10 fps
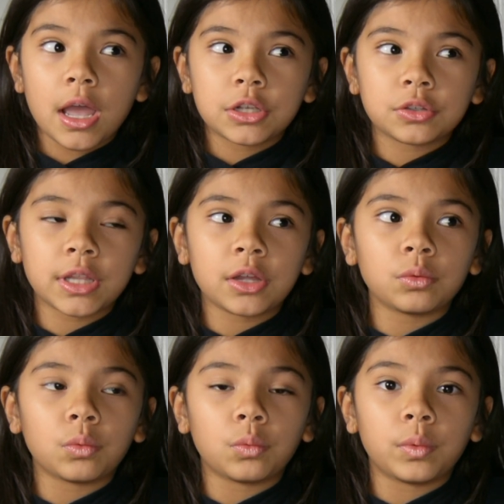So
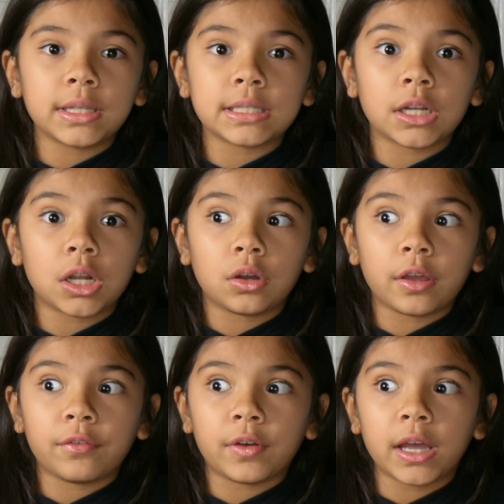then we said,
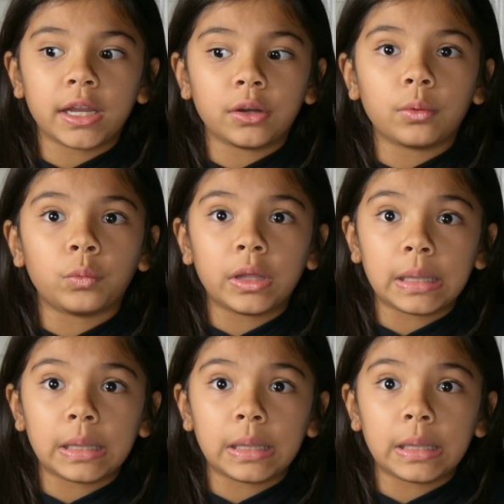okay, fine, and we